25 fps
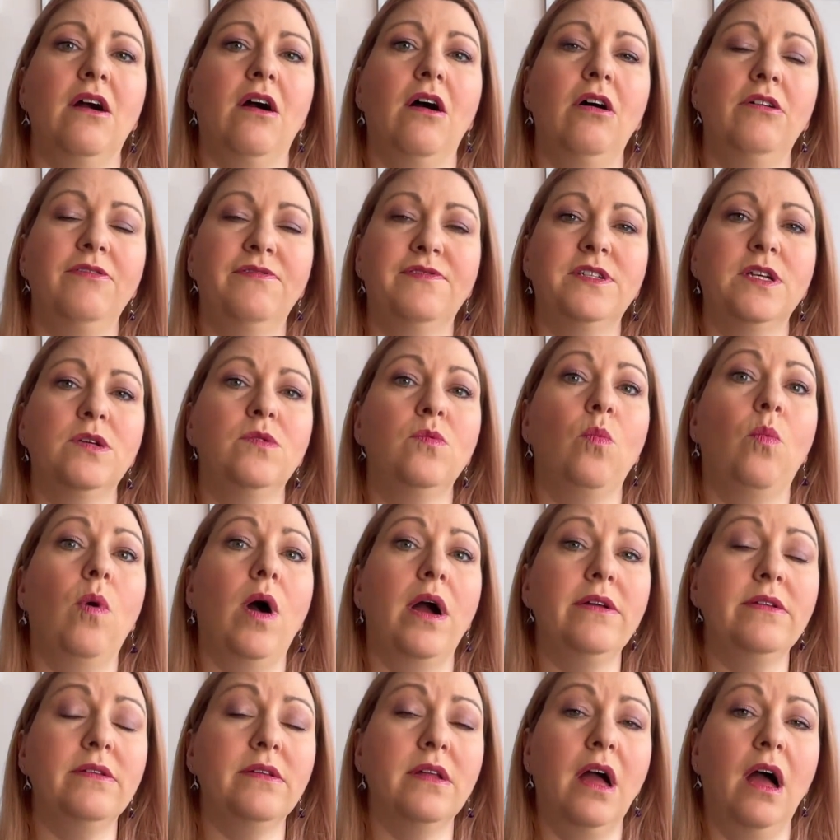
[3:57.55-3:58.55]
often
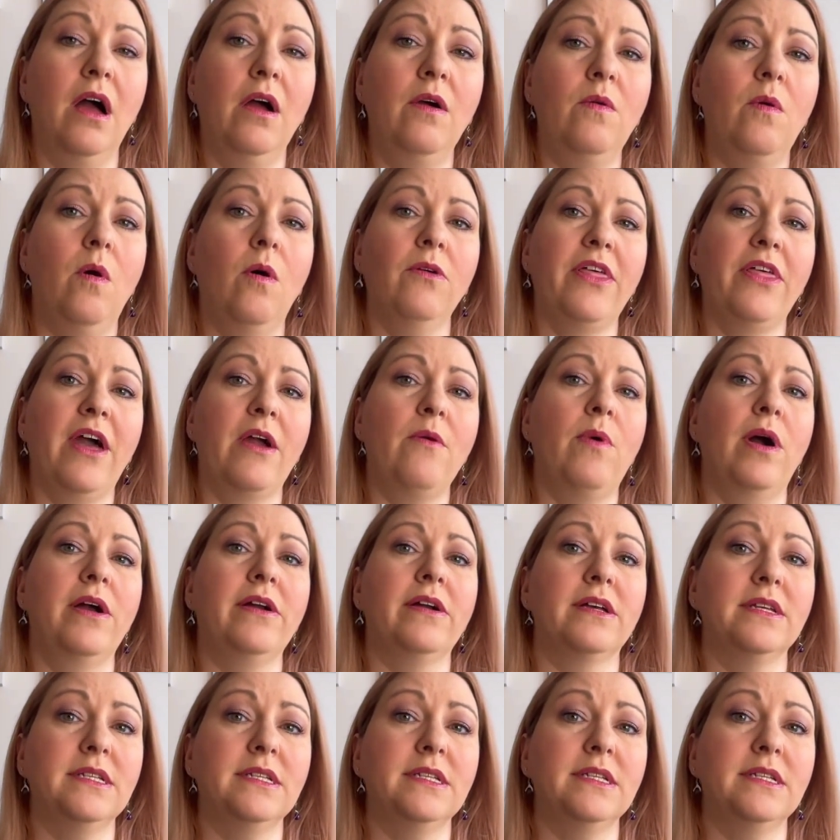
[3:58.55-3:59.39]
won't know or they won't